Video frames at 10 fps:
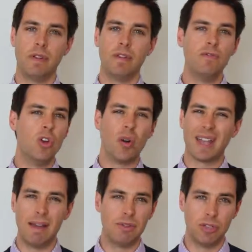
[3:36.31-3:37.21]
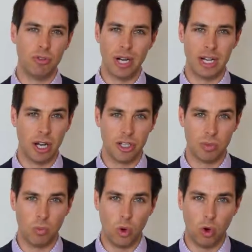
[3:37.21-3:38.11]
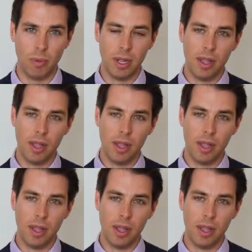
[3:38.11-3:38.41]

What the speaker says: You've not kept it really nice and warm.